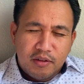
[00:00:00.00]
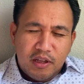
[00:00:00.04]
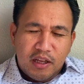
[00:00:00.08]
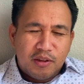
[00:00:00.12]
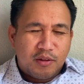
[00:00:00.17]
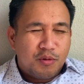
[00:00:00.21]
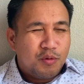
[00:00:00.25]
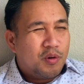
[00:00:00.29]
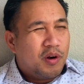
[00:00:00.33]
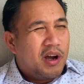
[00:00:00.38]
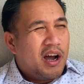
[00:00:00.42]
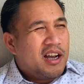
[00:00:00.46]
not
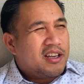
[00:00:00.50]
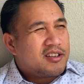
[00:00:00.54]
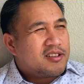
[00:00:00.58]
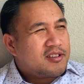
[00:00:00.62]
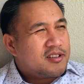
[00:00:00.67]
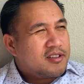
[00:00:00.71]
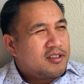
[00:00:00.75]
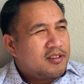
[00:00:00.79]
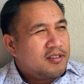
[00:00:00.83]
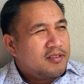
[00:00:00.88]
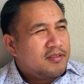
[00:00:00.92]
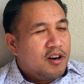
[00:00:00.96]

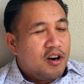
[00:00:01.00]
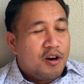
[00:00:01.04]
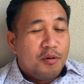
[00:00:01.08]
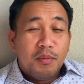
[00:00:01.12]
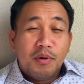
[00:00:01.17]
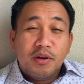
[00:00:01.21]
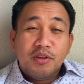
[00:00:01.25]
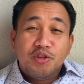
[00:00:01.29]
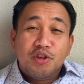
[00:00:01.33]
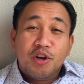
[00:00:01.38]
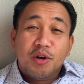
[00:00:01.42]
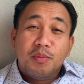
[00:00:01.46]
tugas,
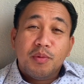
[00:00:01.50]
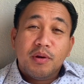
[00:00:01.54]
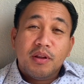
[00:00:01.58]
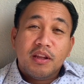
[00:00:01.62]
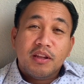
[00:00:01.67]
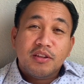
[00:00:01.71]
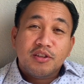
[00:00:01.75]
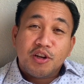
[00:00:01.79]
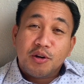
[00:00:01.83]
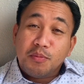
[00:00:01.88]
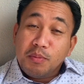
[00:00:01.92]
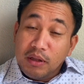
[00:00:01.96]

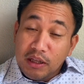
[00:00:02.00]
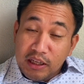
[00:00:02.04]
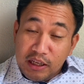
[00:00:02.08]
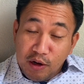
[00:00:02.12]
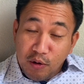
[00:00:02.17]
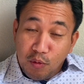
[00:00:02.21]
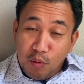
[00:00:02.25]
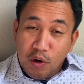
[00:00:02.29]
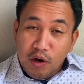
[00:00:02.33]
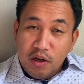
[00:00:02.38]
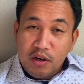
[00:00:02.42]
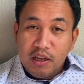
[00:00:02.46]
germalina
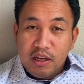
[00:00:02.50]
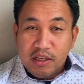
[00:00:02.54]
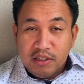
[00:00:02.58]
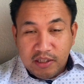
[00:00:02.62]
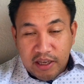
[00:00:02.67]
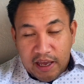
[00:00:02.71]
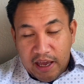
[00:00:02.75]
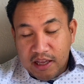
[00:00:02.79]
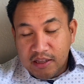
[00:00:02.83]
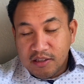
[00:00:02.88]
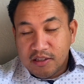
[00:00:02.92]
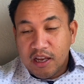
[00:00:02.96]
wood. It's
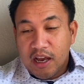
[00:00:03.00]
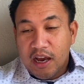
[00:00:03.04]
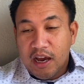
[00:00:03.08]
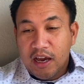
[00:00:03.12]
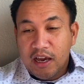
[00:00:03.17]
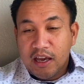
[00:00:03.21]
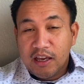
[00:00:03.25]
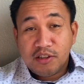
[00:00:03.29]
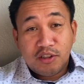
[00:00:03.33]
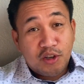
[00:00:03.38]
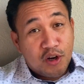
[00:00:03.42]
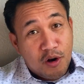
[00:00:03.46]

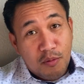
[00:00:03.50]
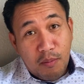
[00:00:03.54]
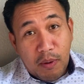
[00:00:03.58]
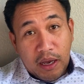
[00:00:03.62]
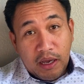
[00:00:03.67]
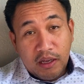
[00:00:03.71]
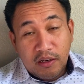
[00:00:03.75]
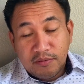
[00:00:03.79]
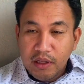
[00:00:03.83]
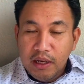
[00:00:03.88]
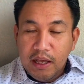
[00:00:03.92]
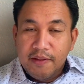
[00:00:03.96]

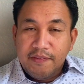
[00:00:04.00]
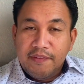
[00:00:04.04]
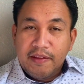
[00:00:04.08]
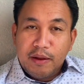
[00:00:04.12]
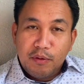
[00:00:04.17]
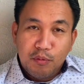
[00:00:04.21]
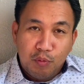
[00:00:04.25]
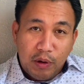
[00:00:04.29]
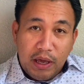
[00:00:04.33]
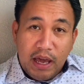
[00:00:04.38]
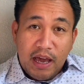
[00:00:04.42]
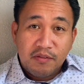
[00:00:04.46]
anti-termite, and
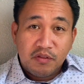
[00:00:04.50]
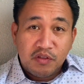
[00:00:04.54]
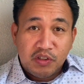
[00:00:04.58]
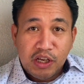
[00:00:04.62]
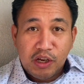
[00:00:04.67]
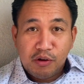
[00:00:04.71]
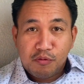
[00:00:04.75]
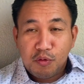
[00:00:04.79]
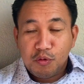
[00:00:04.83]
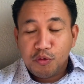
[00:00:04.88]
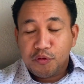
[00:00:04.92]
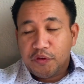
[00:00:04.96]
then we have
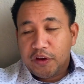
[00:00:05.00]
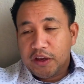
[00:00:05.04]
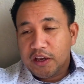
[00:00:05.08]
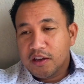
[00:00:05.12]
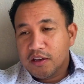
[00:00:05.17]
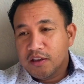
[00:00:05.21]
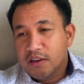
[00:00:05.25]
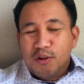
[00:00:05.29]
zinc roofing.